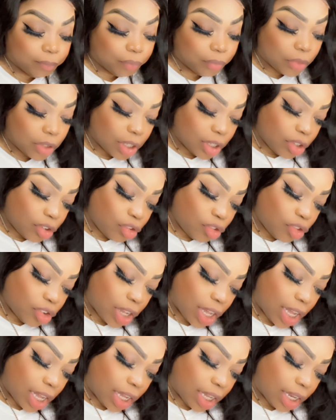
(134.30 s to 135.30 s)
This
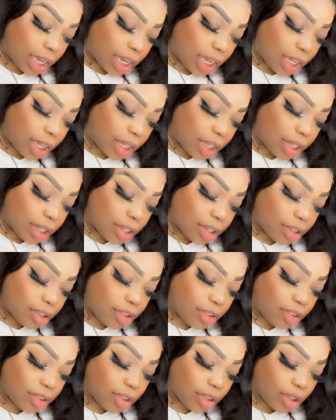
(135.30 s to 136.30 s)
shade
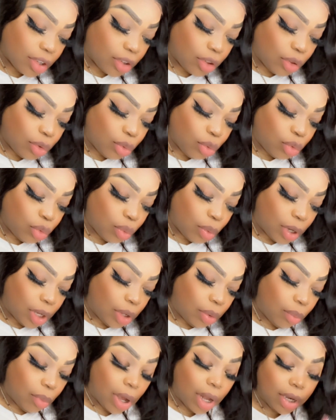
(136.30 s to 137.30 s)
is
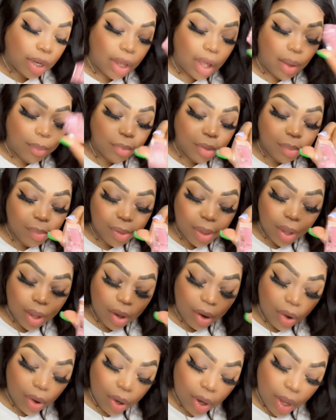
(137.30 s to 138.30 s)
U21 Gummy
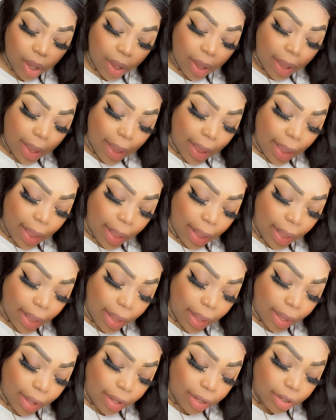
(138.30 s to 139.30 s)
Bear
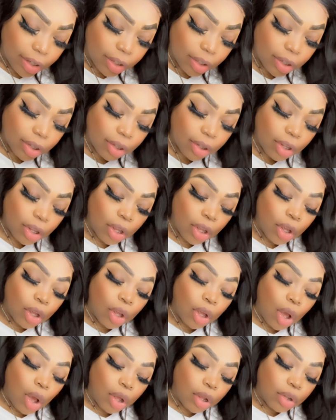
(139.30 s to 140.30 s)
and
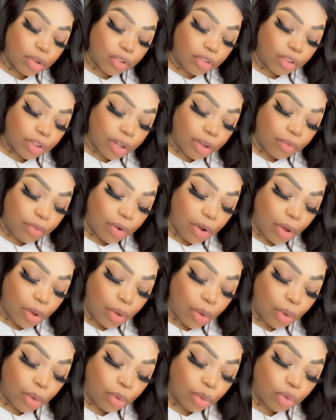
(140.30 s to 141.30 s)

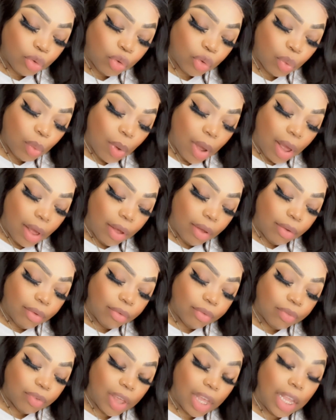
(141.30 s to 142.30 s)

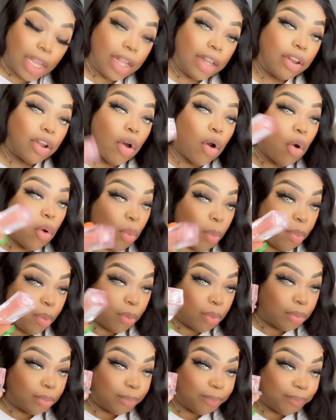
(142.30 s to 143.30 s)
012 in
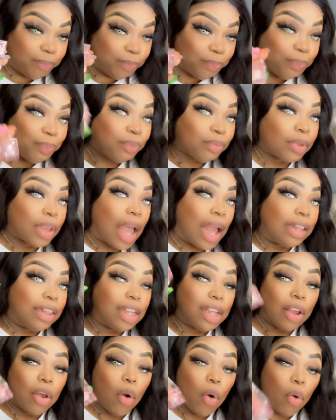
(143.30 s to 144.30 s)
Opal. I
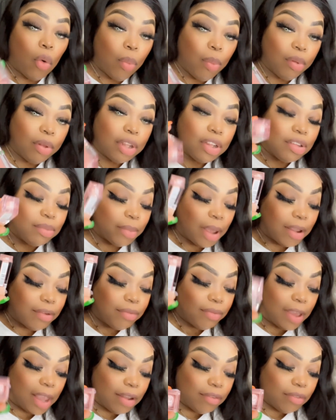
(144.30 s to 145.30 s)
think Opal is my
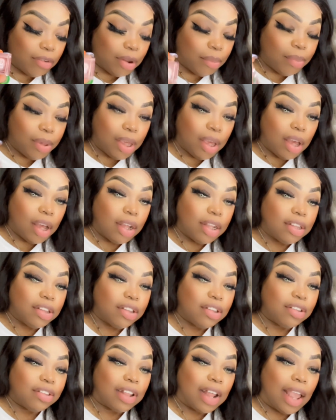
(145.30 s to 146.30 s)
favorite because
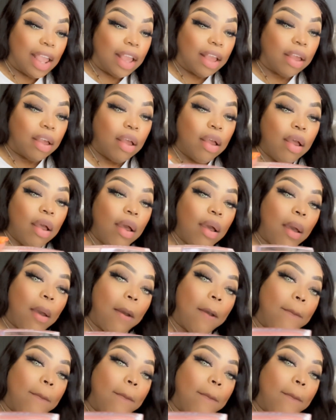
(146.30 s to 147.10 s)
it's like a